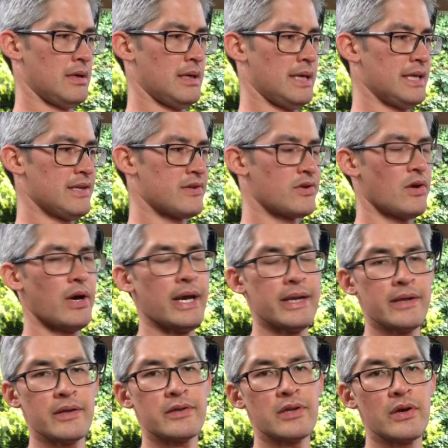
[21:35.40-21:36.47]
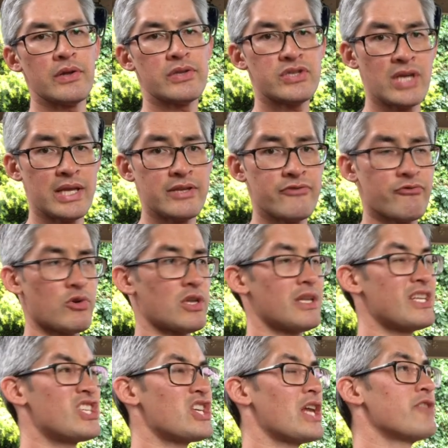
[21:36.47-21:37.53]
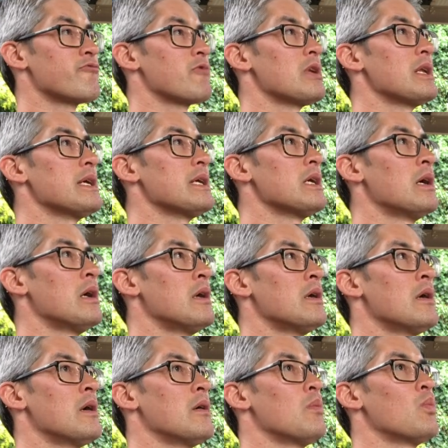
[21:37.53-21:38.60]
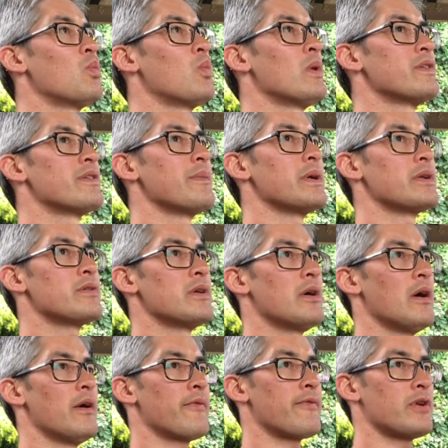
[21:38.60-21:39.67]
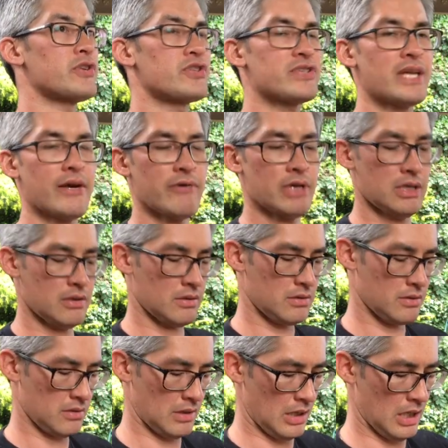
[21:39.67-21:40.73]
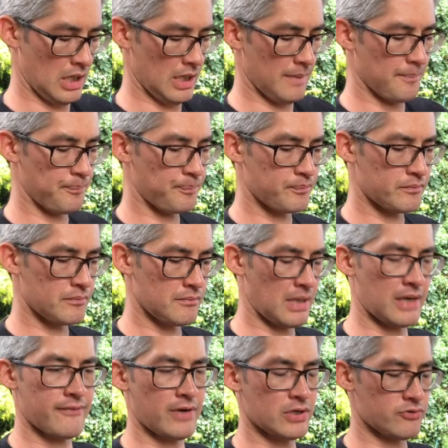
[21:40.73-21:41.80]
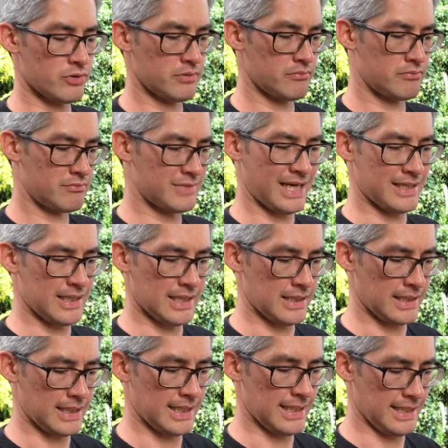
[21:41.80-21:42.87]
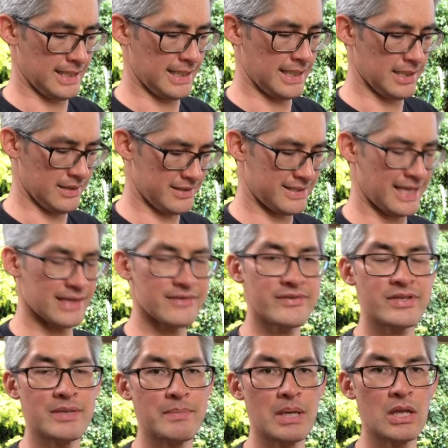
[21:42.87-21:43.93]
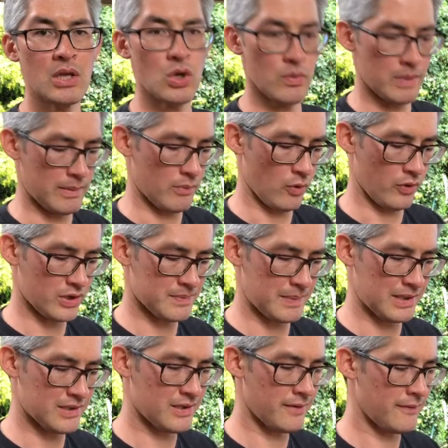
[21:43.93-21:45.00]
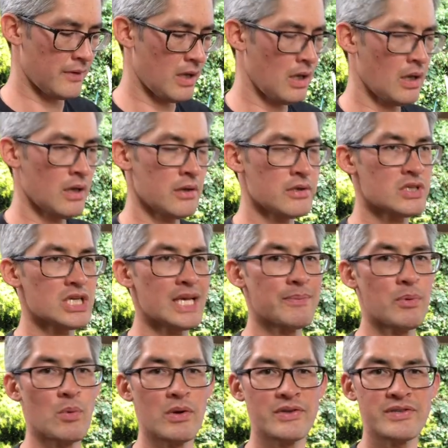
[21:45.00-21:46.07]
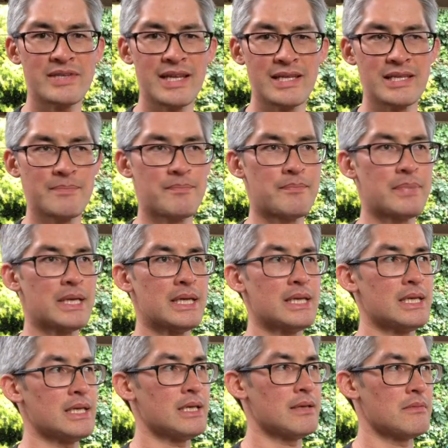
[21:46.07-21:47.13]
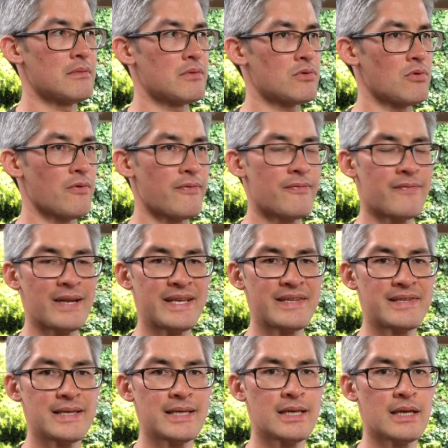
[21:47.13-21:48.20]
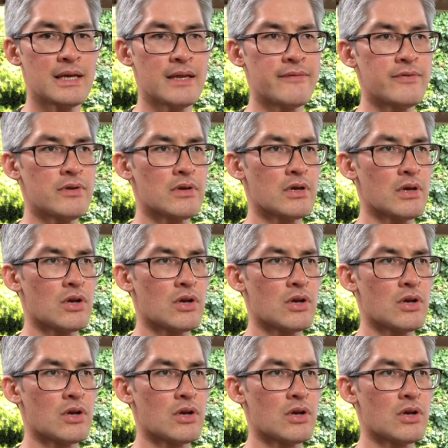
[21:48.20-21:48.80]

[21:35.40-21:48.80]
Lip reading: inside. So generally when something's a French terry manufacturing technique, it tends to be a little bit more expensive. Cheaper ones tend to be sort of fleecy, and if you